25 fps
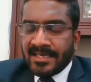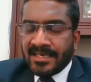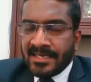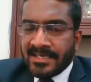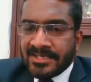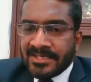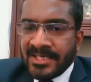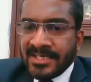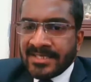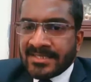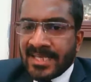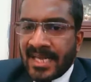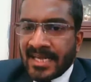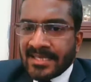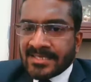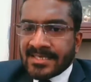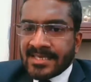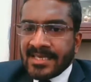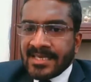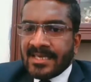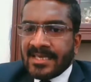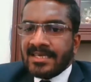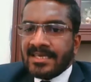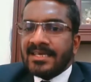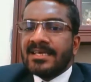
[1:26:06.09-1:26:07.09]
She's
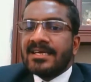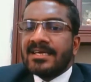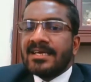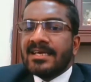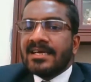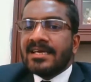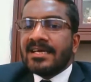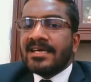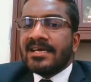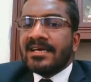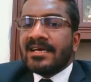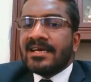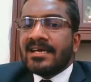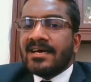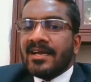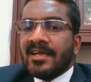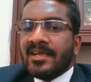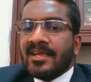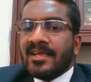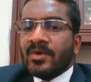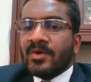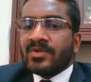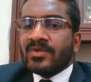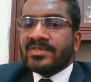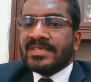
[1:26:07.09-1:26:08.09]
asking,
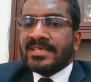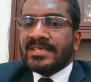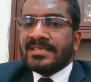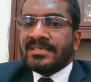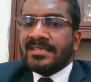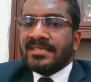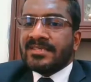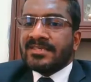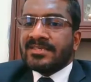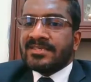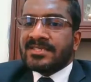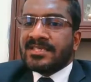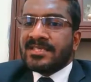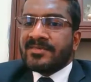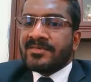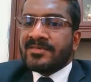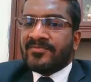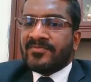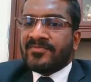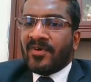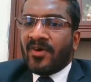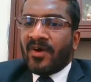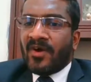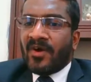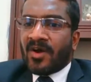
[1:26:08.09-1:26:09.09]
using this tip
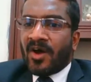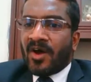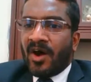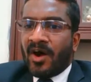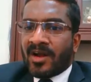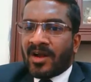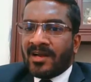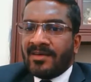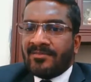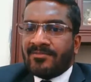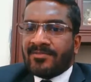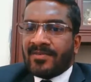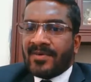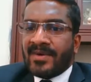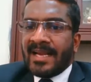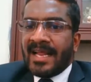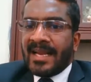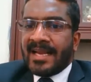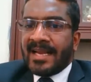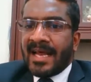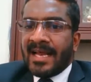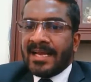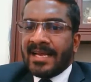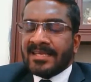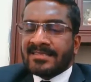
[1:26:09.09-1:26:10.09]
for oral fluid
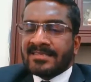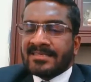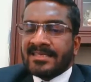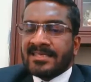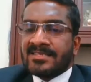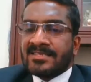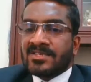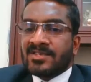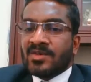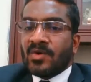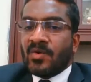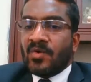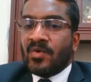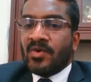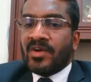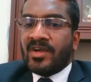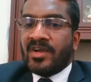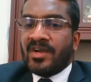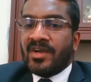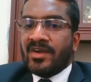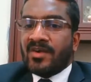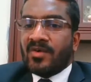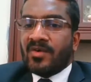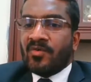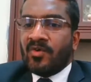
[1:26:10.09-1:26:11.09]
analysis,
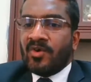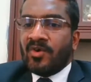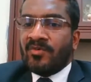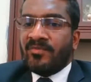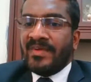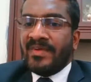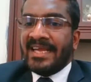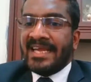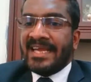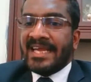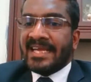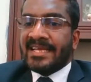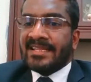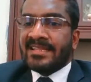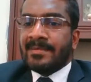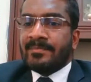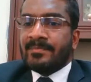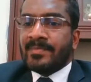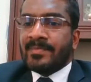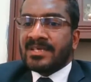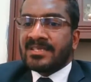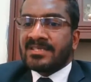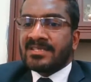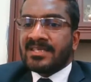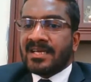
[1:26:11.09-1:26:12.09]
would, would we get the
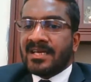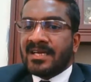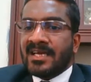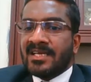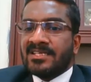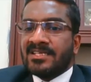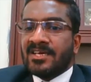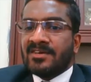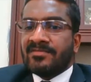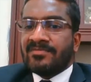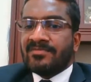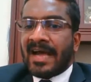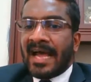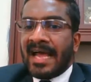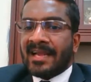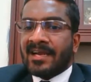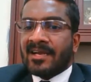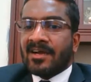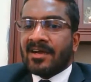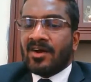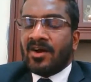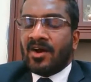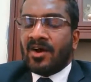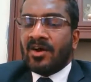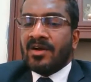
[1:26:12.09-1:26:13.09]
percentage of
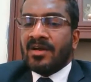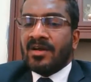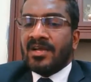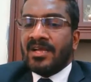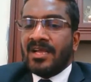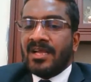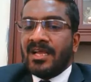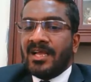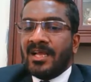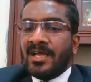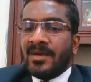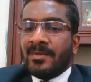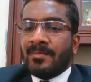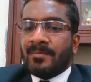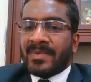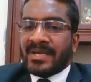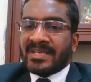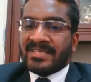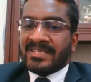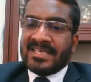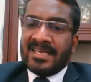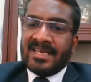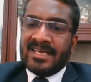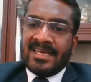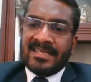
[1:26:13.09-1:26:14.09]
alcohol
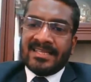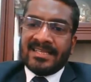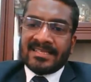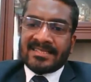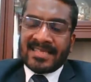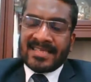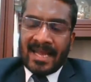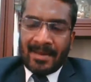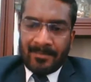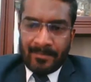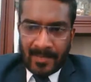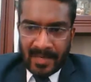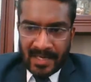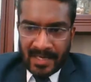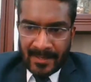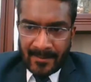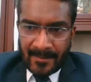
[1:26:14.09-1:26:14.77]
present in the sample?